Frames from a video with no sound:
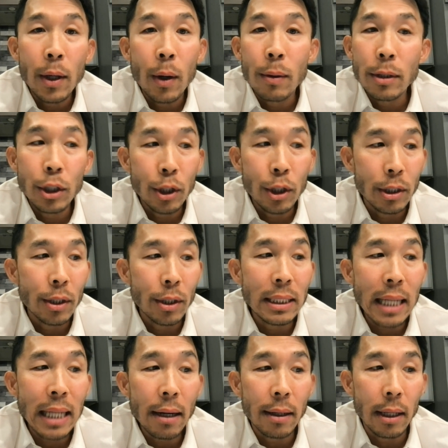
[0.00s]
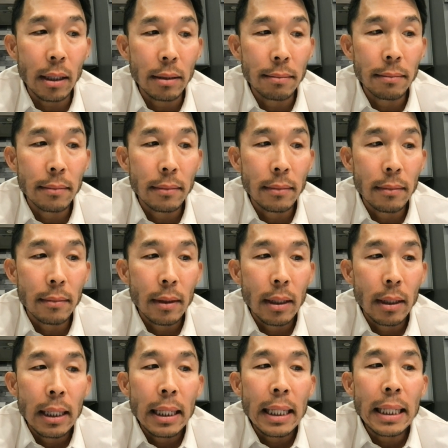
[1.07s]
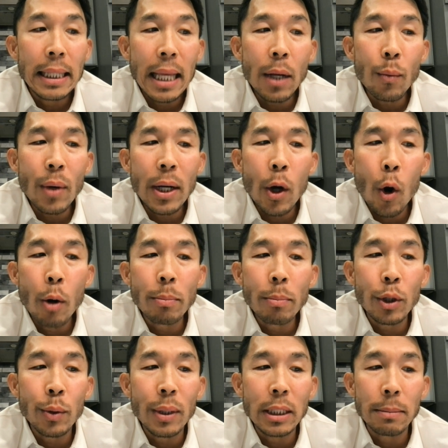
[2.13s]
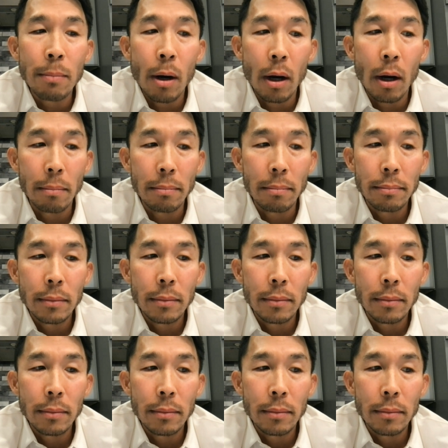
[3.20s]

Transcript: Go to Church on Saturday. He then went home to his mom.